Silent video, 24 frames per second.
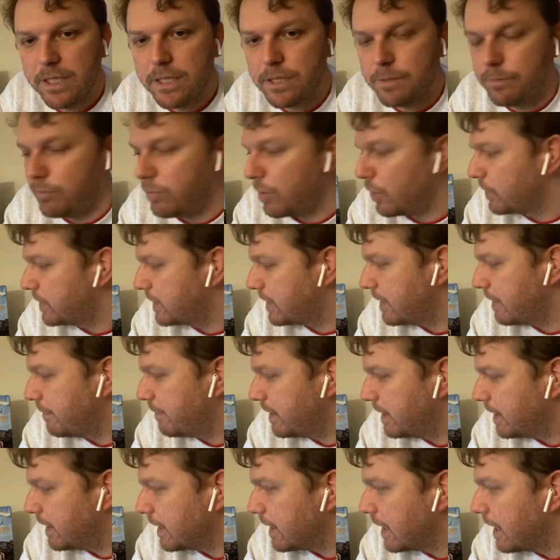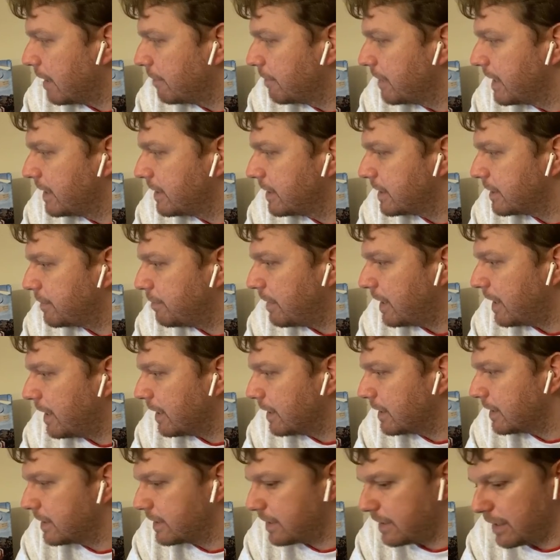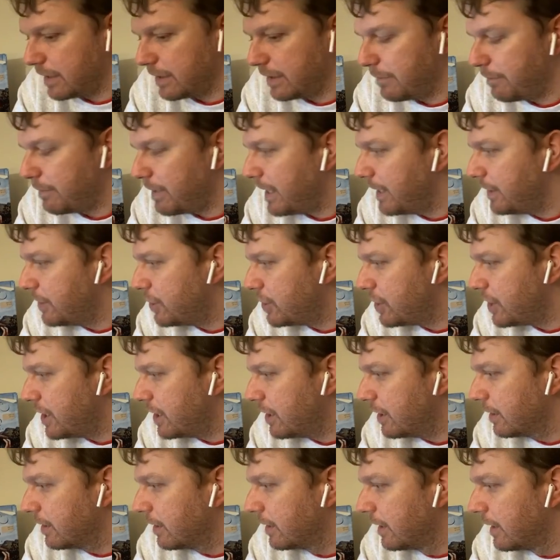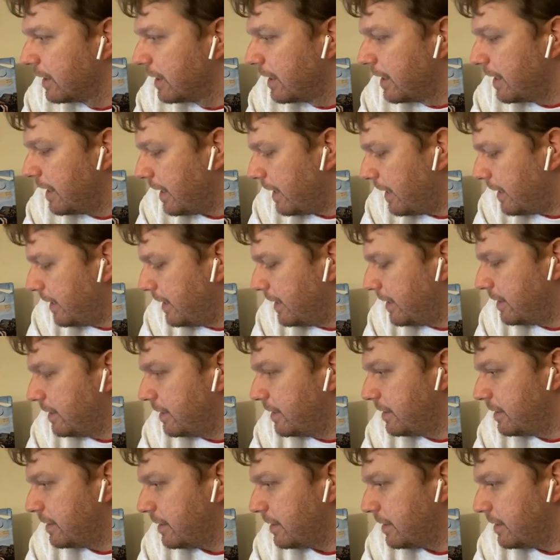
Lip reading: post them in the comments box on the page here, and